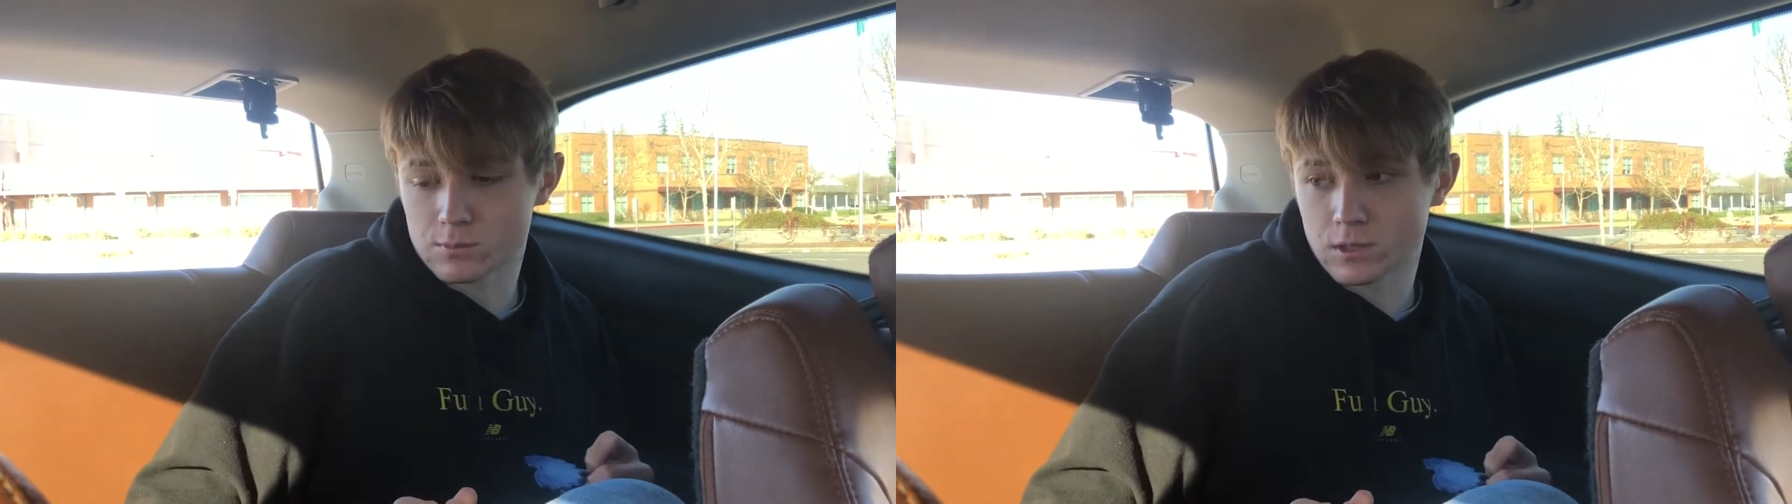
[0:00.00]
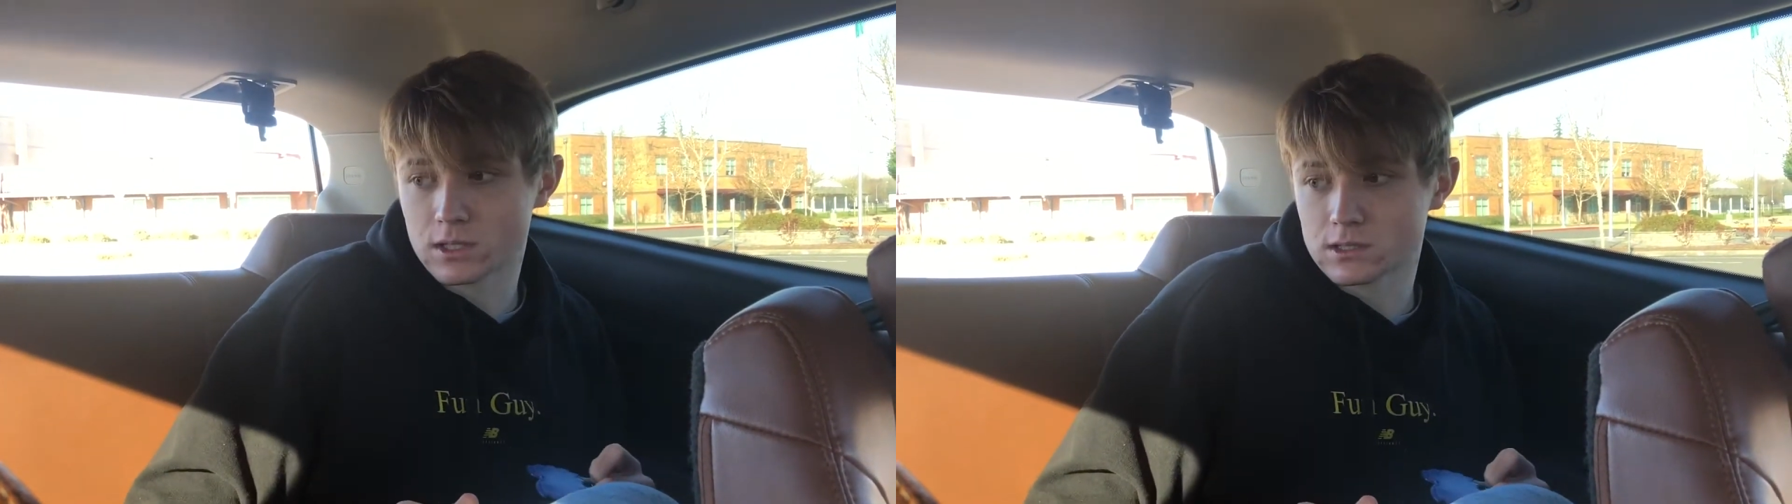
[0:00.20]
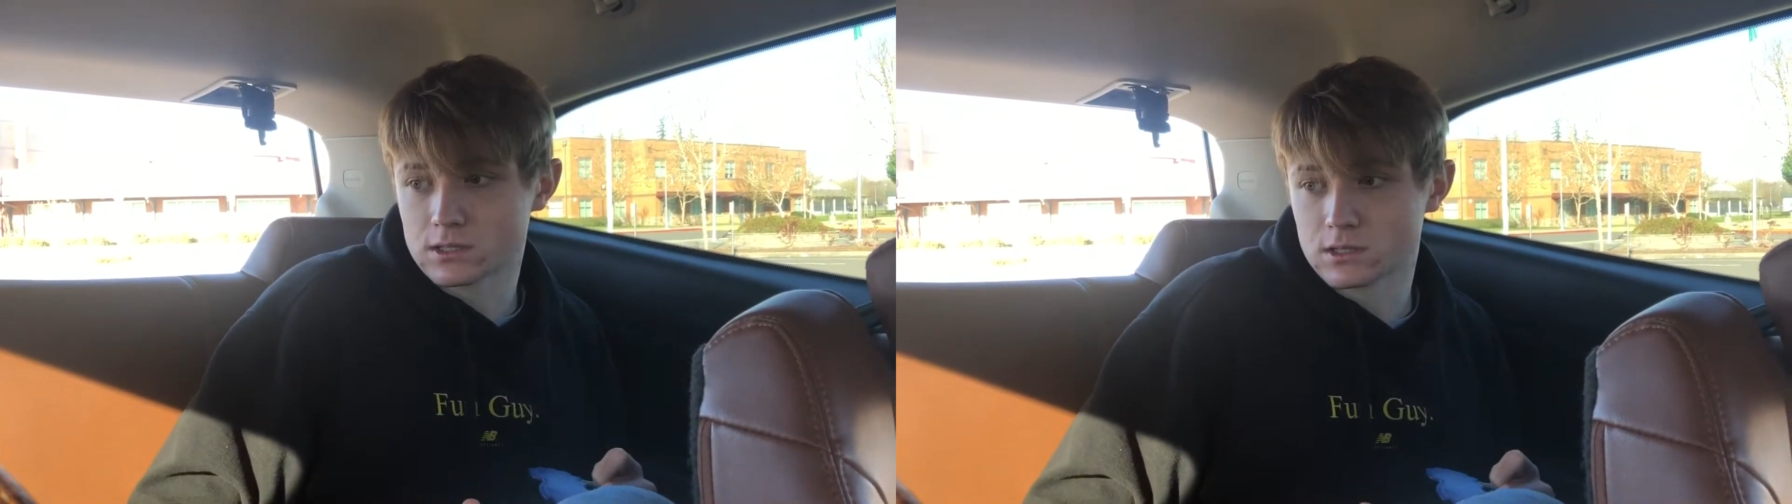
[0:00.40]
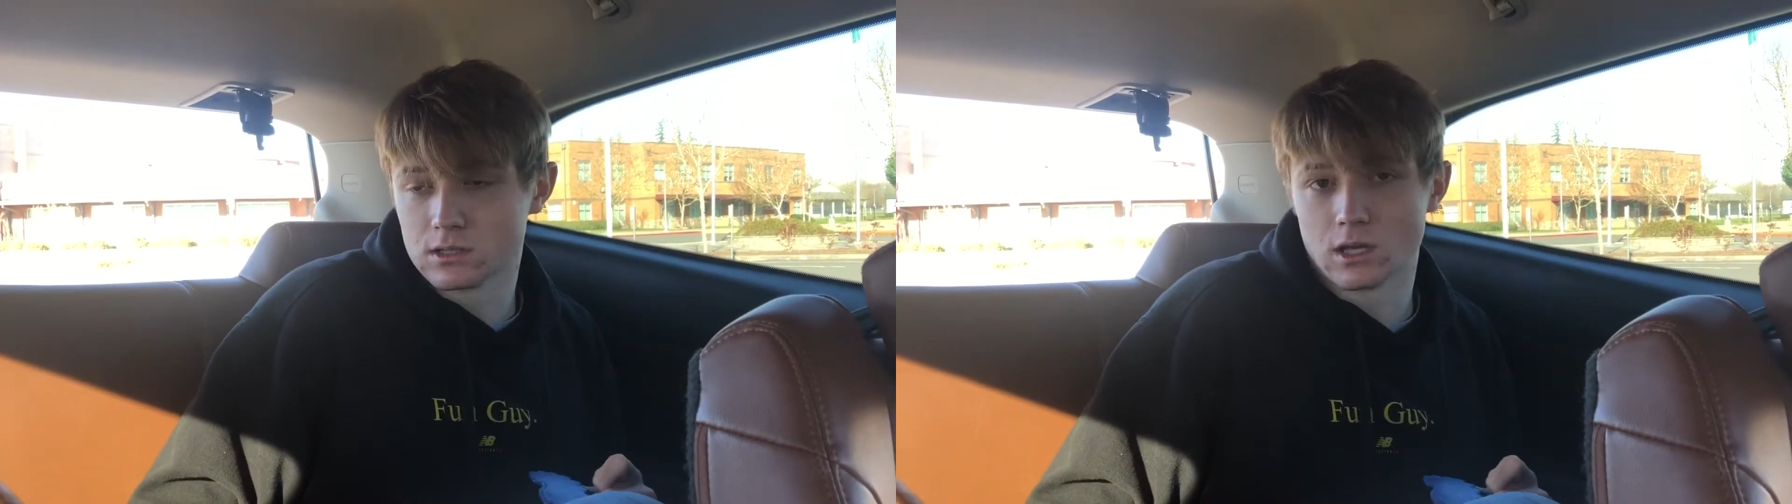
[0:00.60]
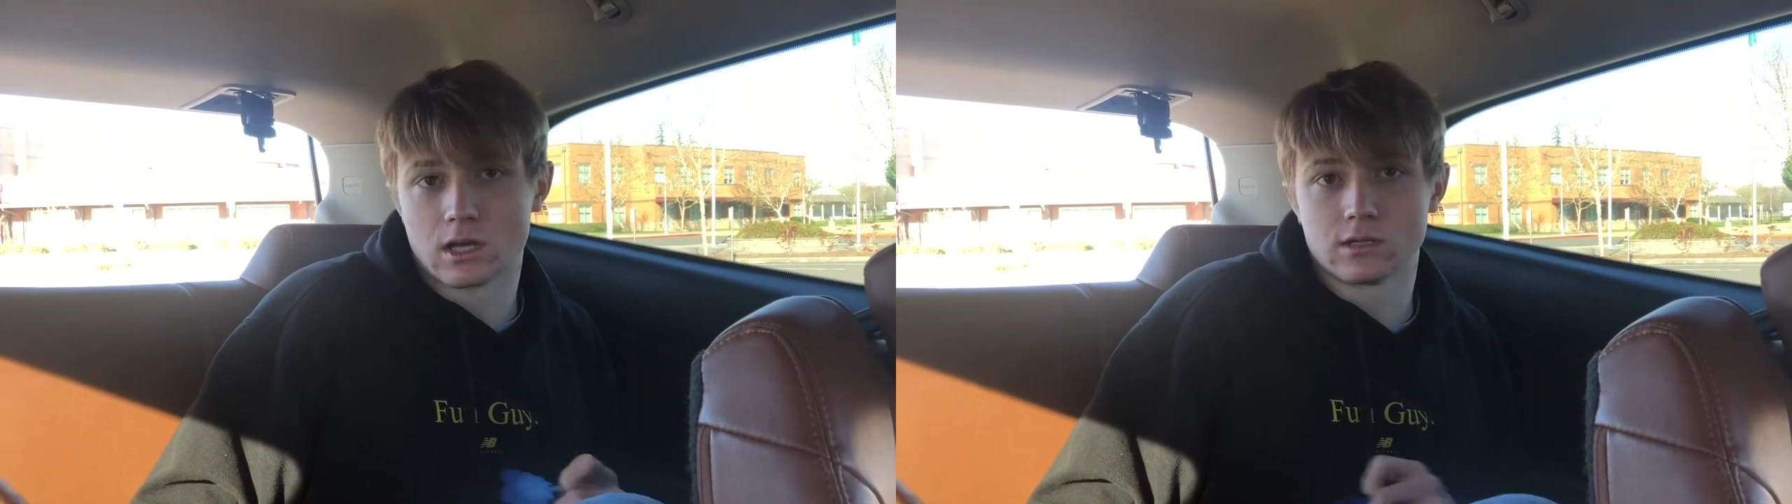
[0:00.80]
but it's
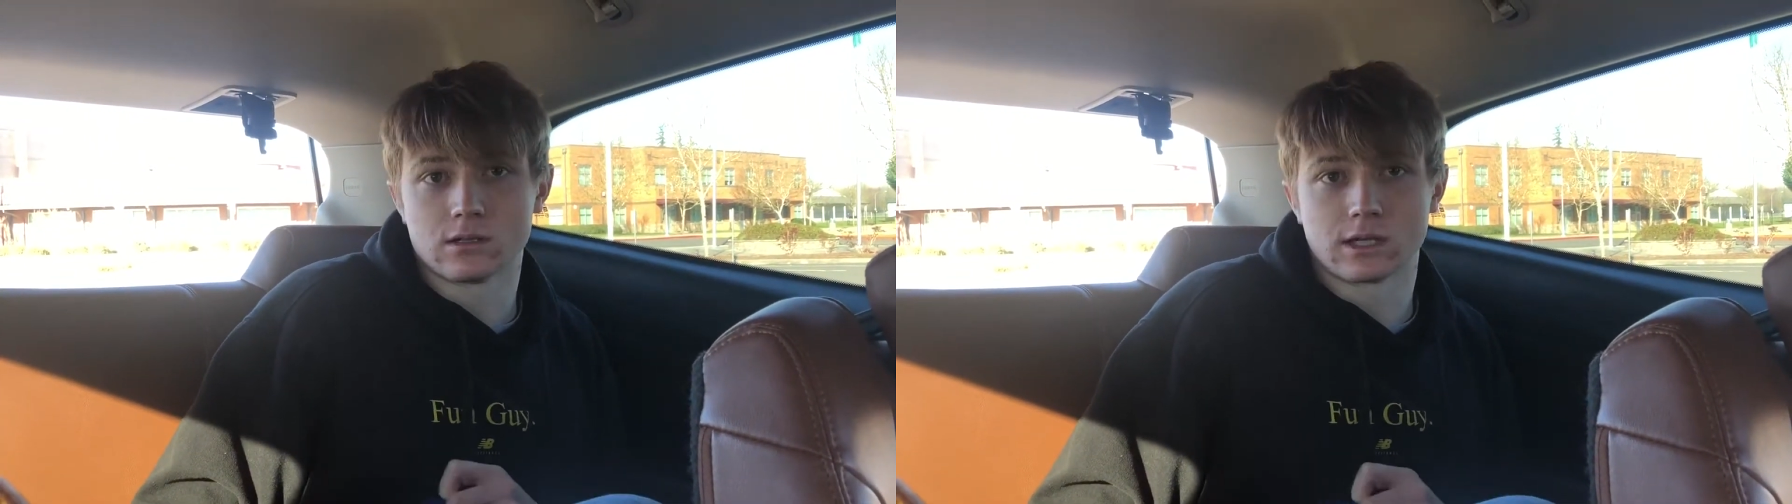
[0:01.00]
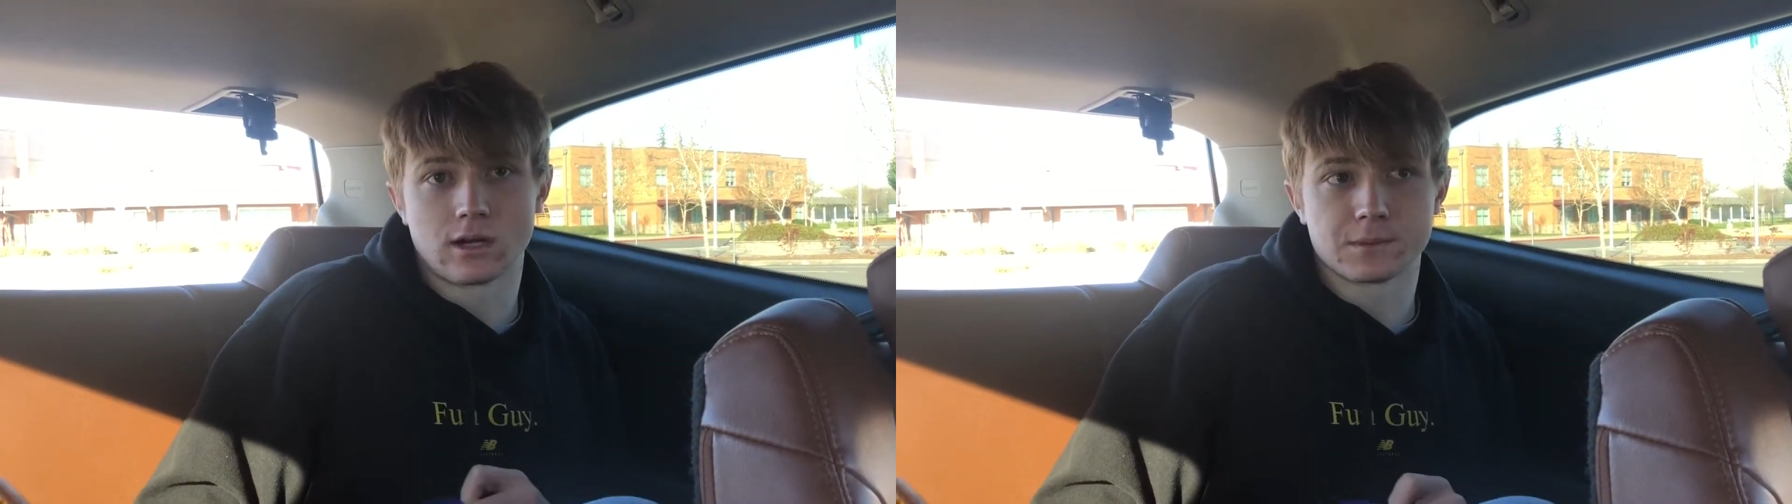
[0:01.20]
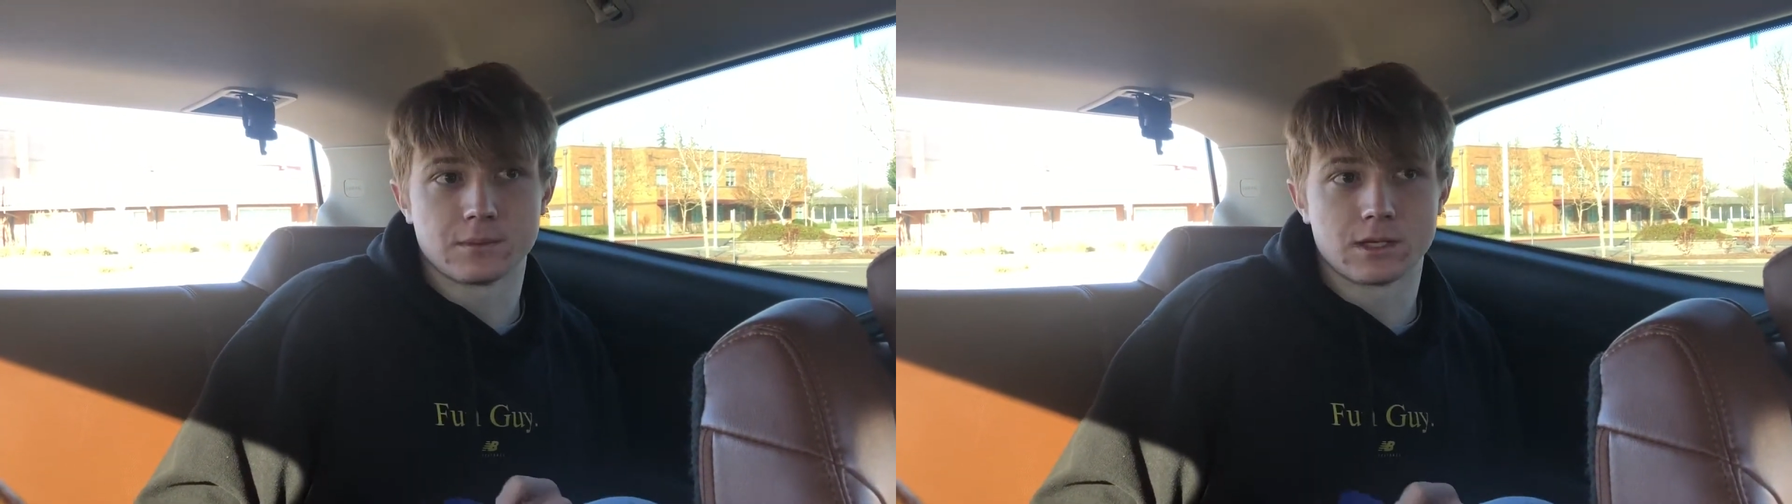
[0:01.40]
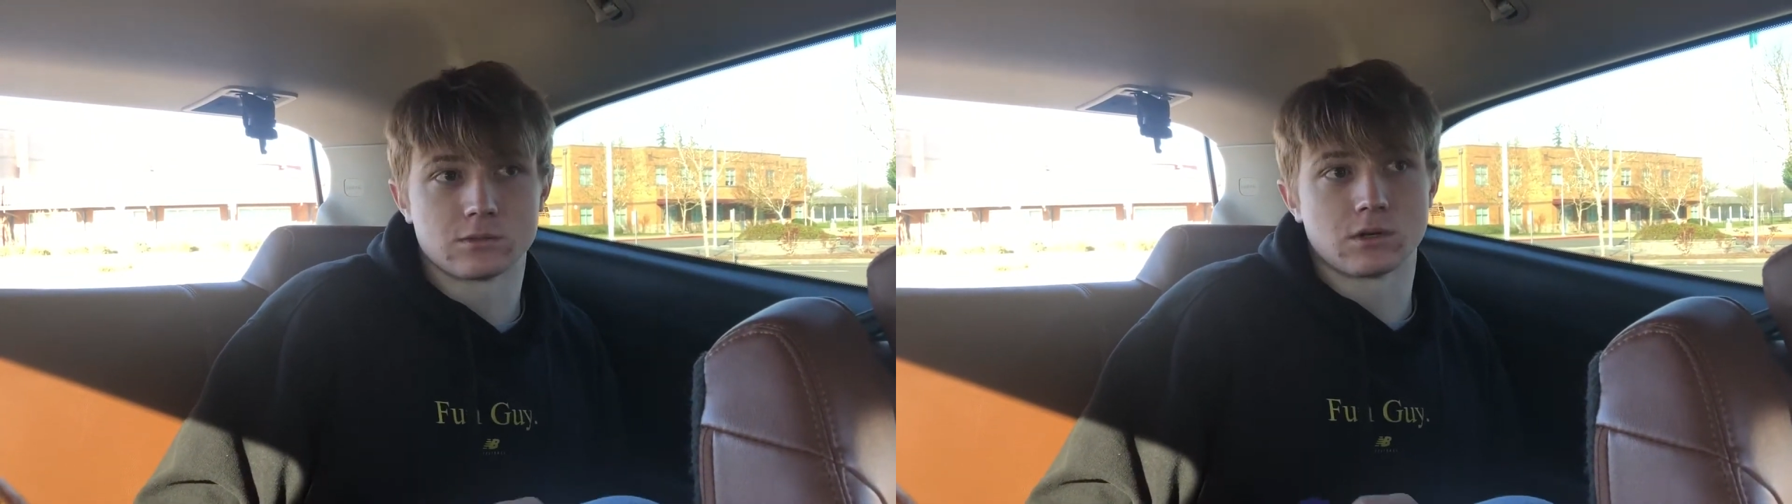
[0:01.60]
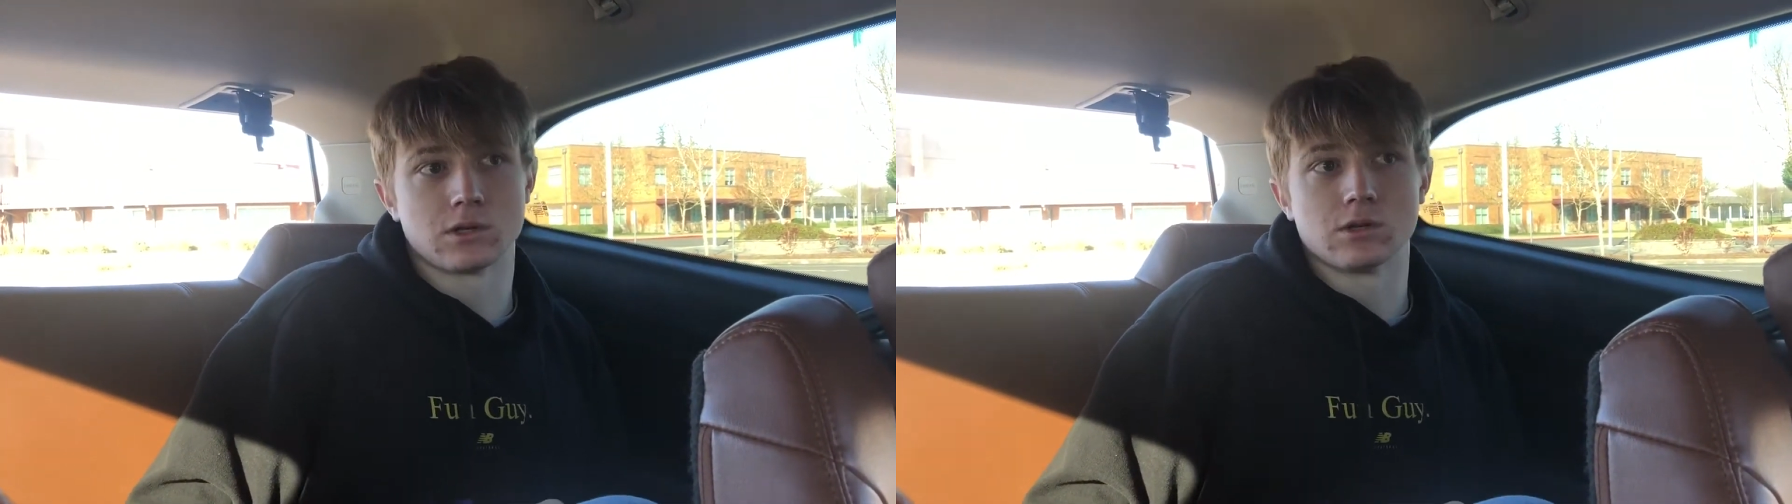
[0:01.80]
not like optimized where you